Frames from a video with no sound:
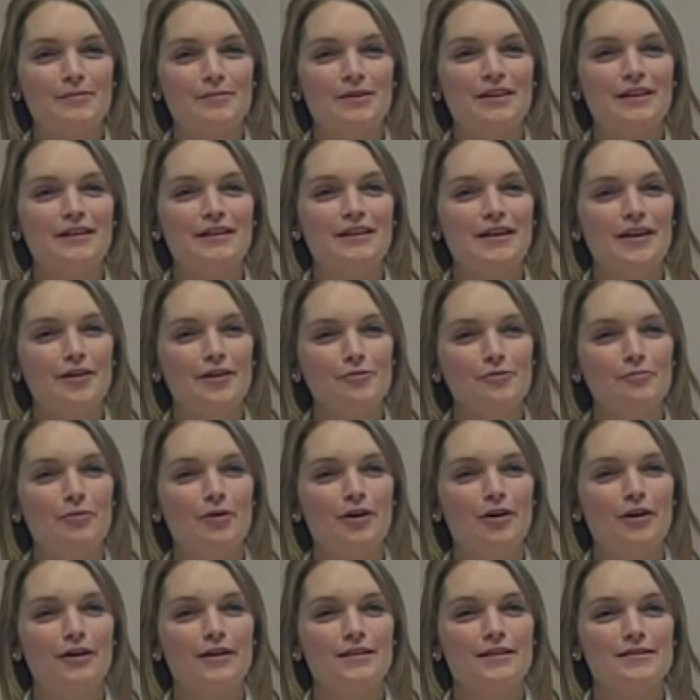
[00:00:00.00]
but then the other
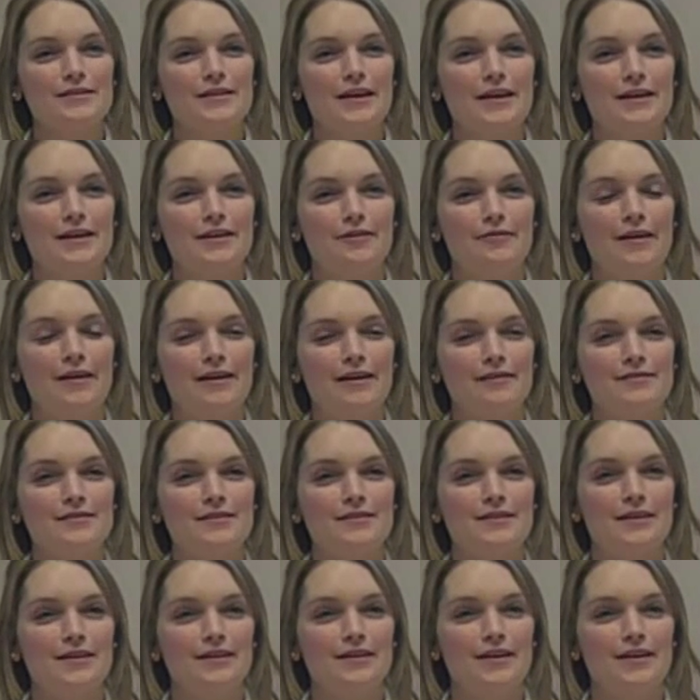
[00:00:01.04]
part is that you now see